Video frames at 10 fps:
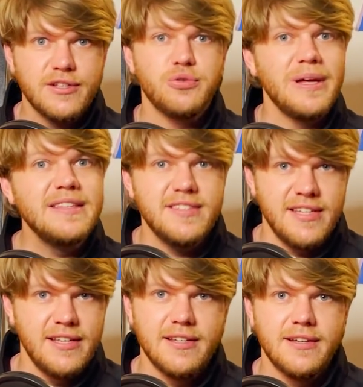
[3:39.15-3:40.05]

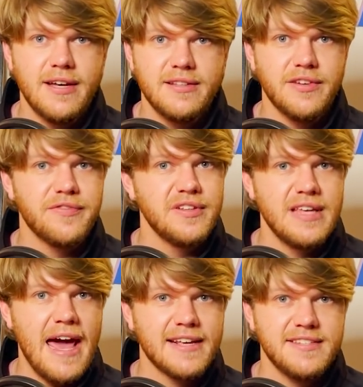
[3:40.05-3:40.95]
20
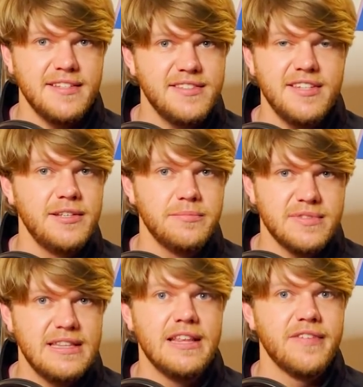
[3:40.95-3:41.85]
different Axie
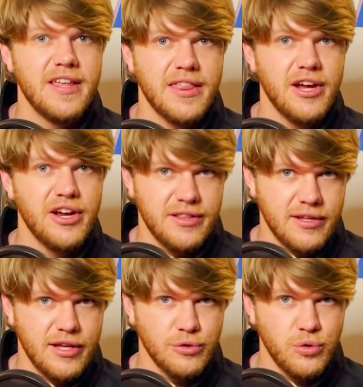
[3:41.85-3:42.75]
teams living there in the
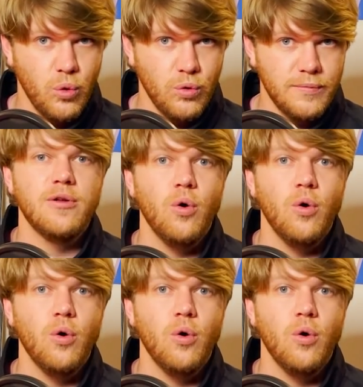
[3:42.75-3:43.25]
guild hall and